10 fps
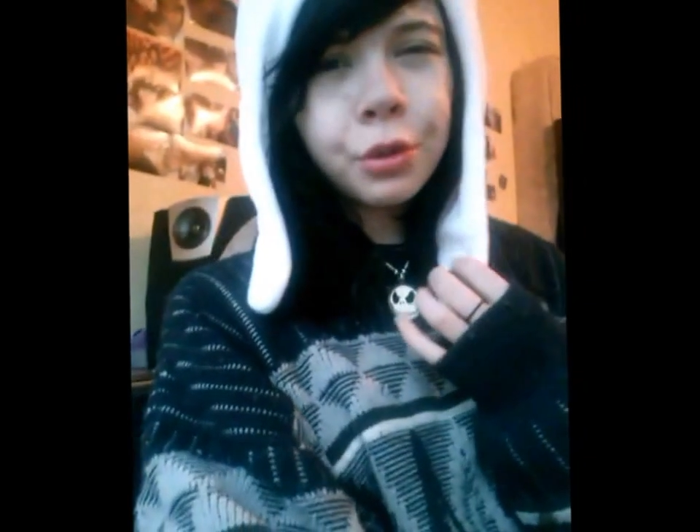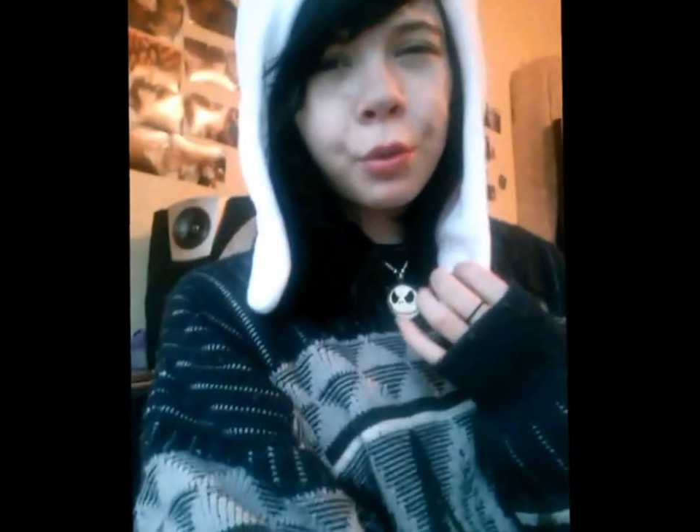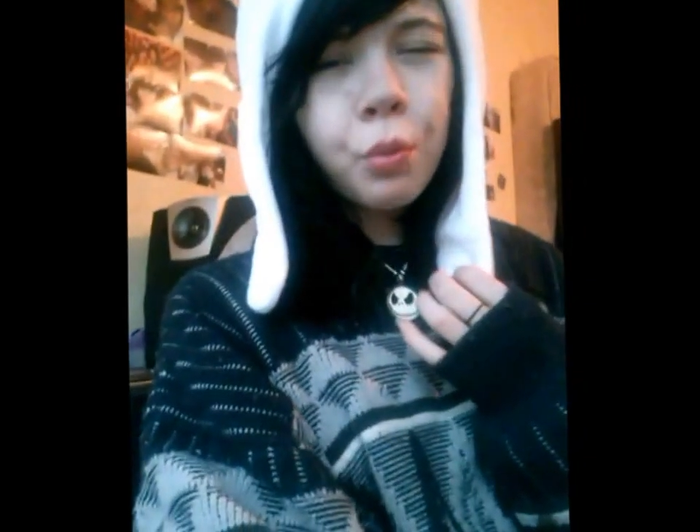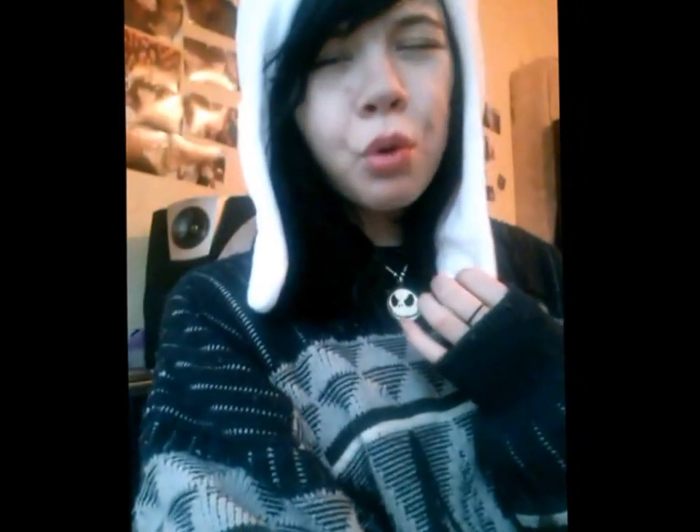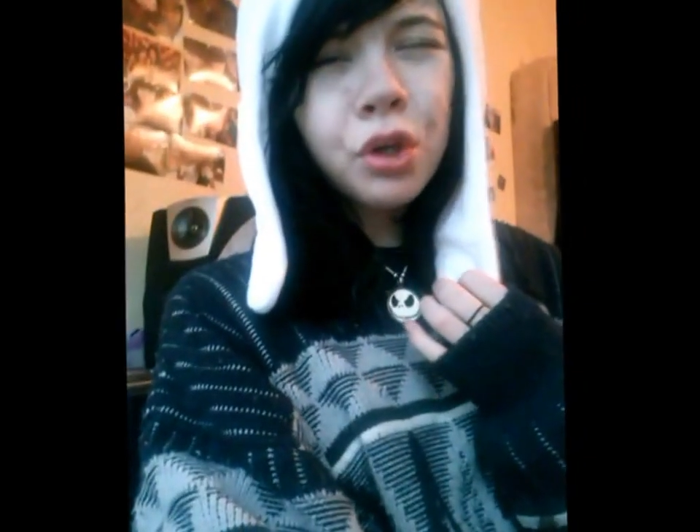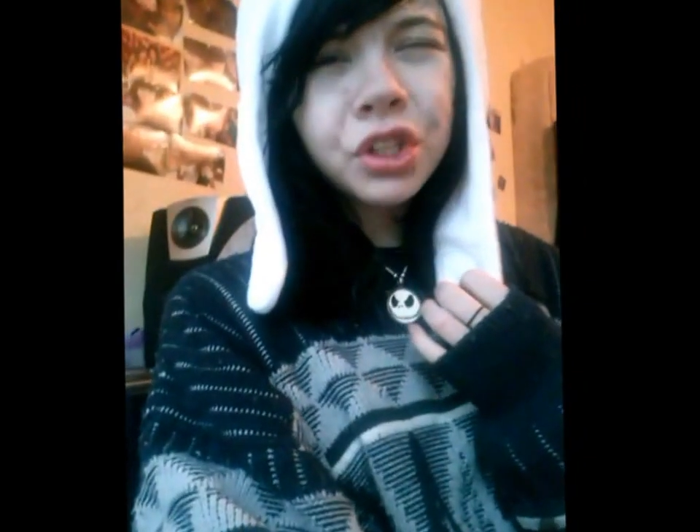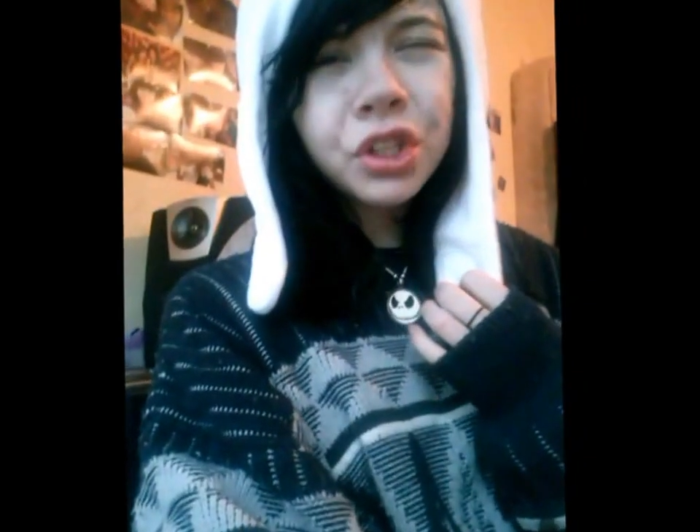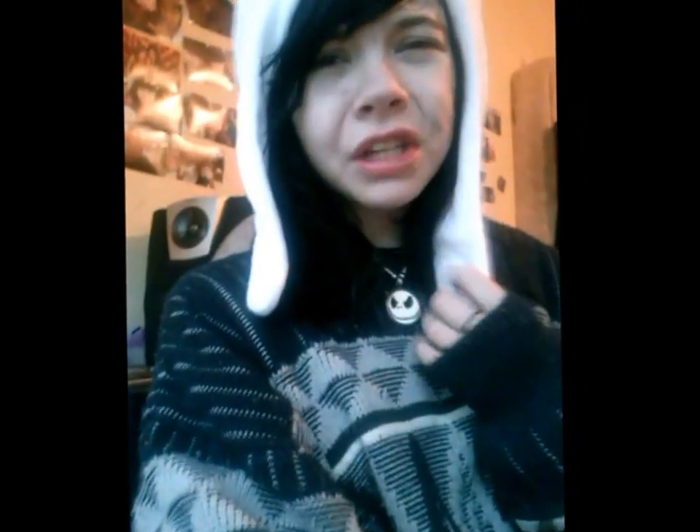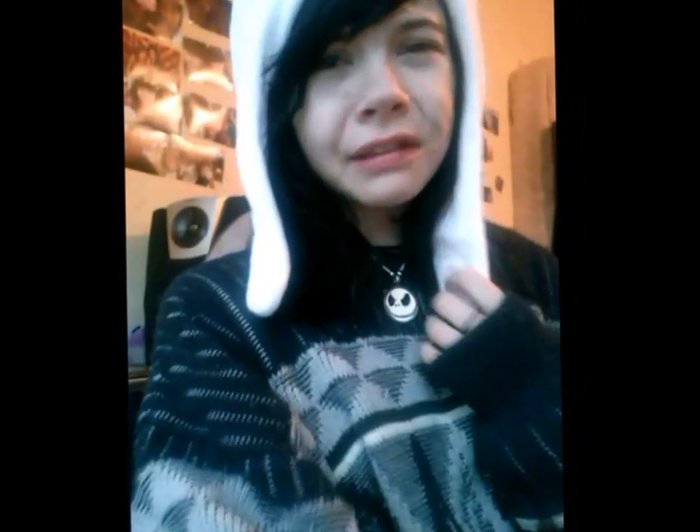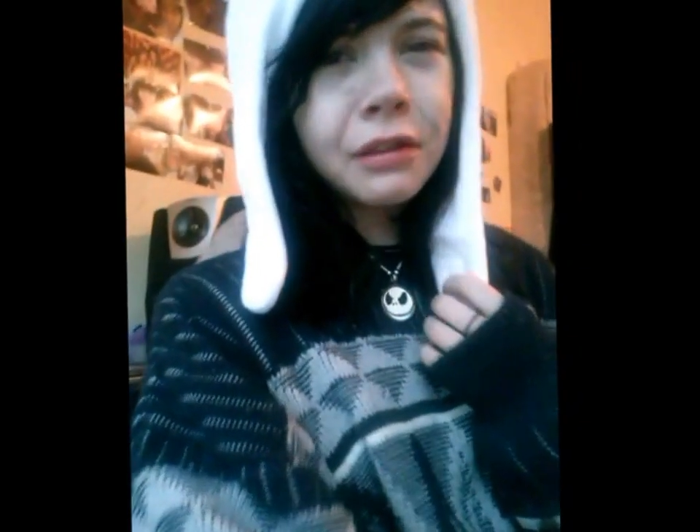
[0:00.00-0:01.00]
what
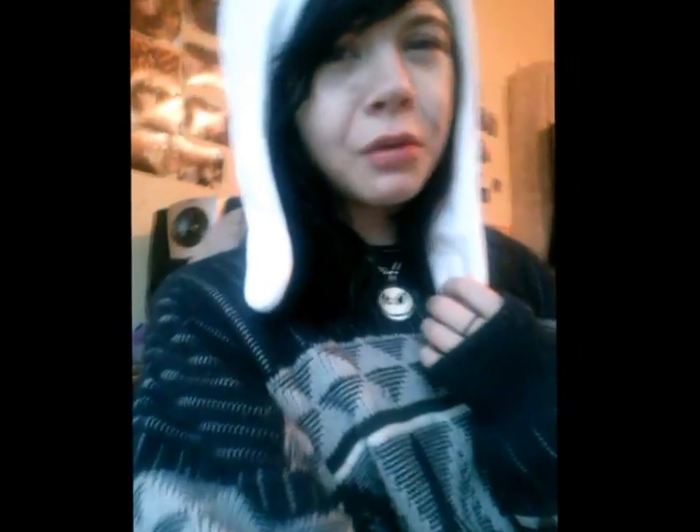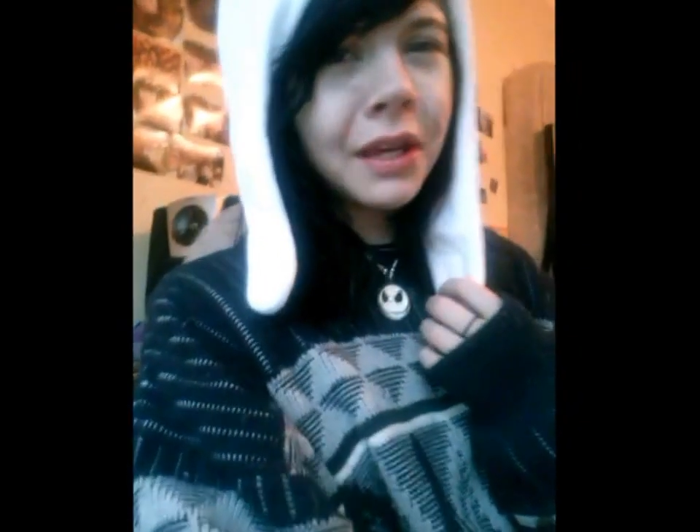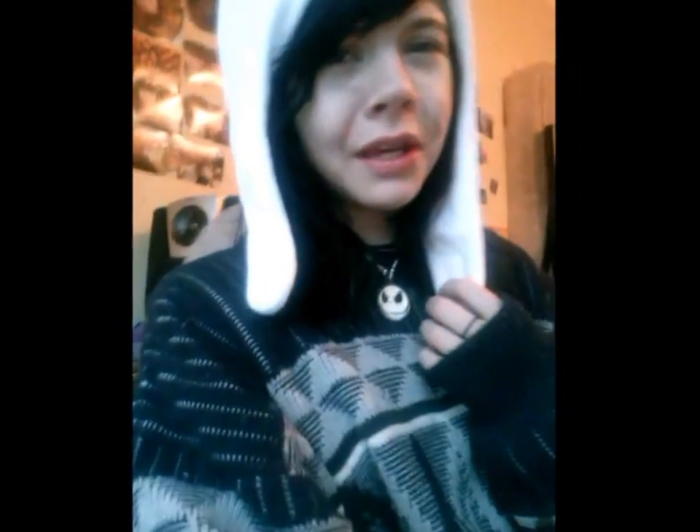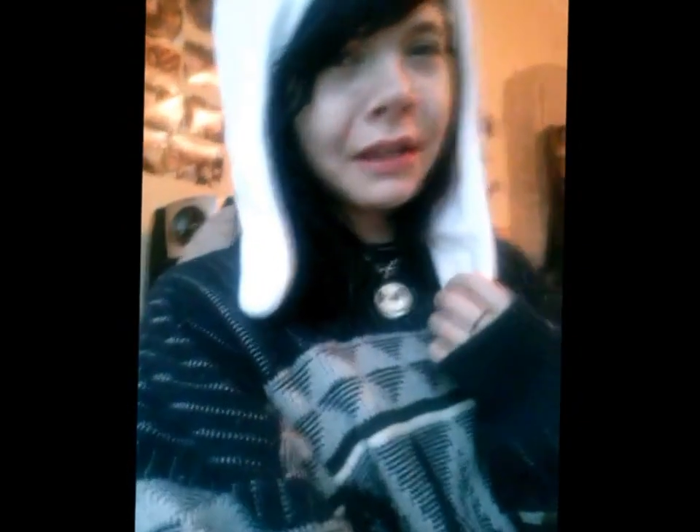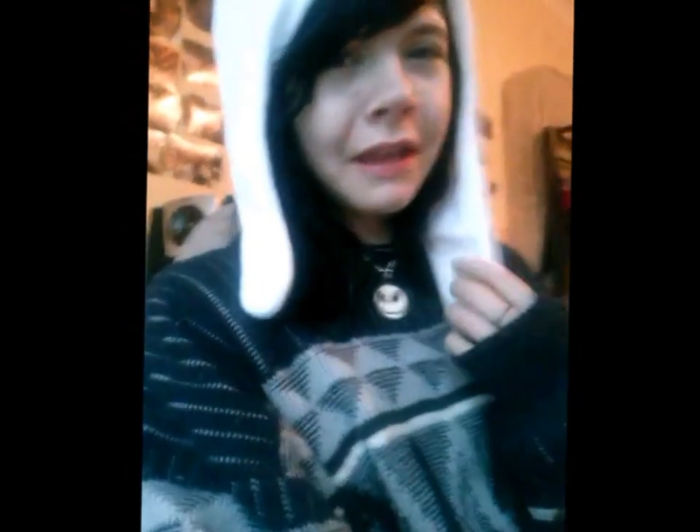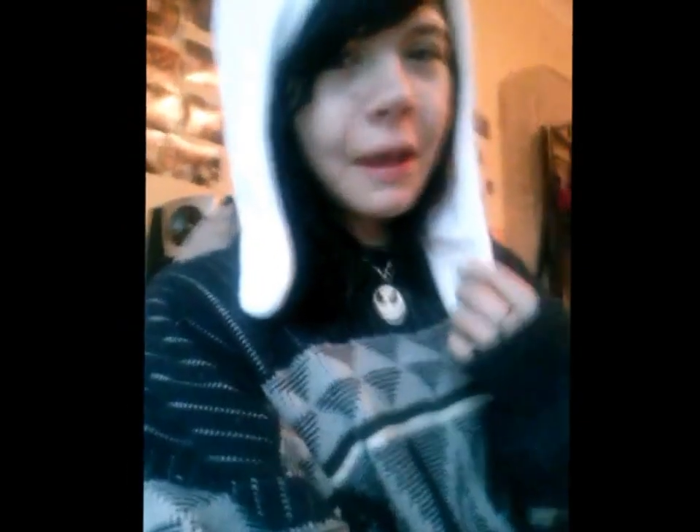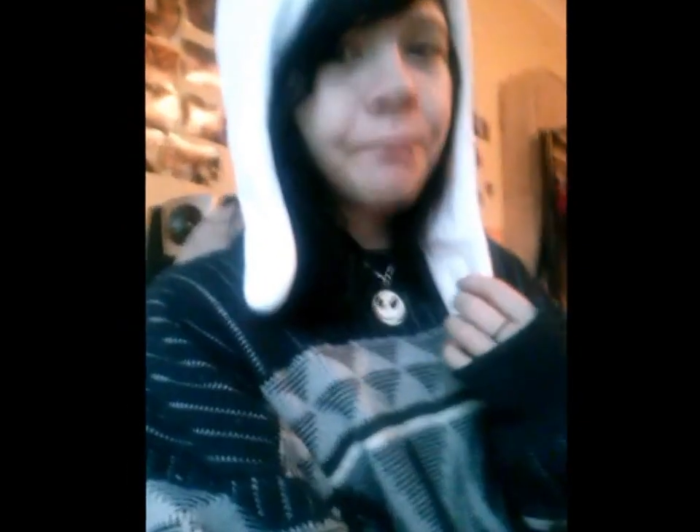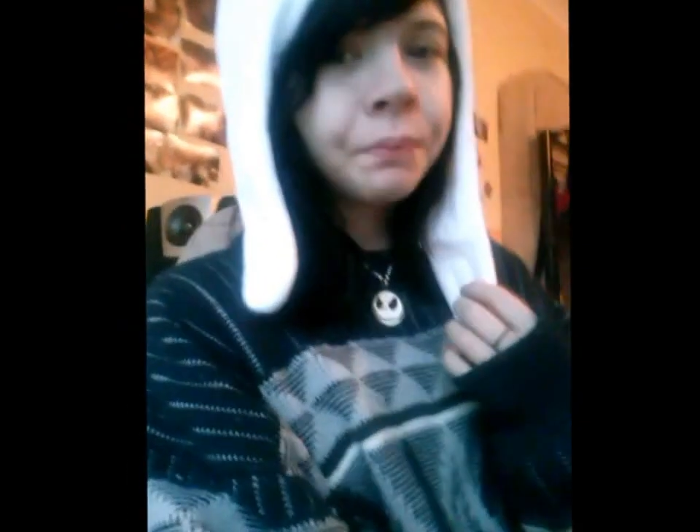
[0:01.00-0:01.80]
she's doing in there